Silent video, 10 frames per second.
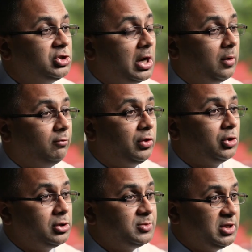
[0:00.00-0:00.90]
Shockwave
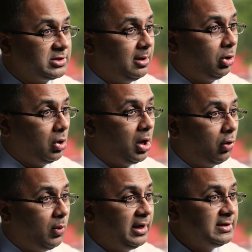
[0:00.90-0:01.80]
lithotripsy has come a
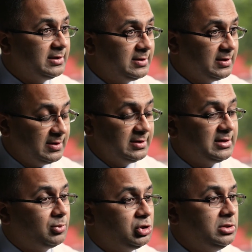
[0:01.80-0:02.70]
long way since its
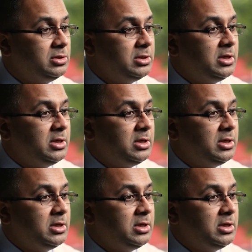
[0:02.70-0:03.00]
inception,